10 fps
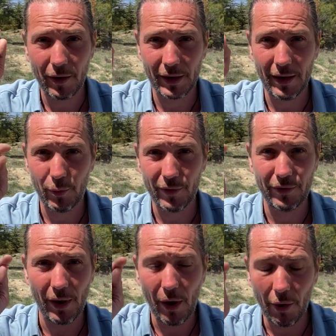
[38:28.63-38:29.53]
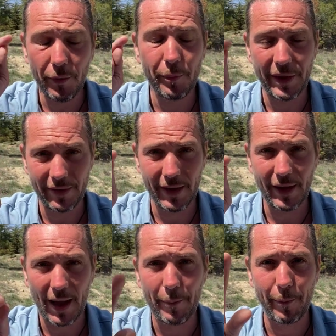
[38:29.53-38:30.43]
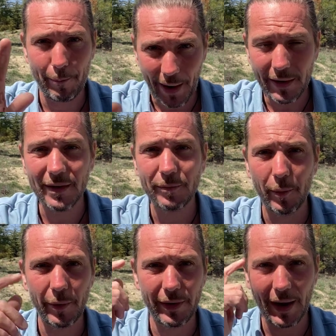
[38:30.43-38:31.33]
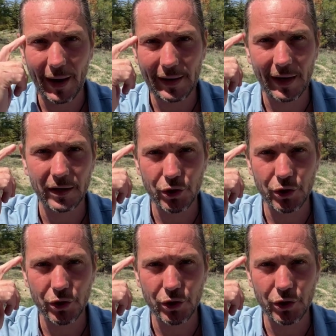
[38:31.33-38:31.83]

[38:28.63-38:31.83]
okay, with the heart beating. By this moment, I had like,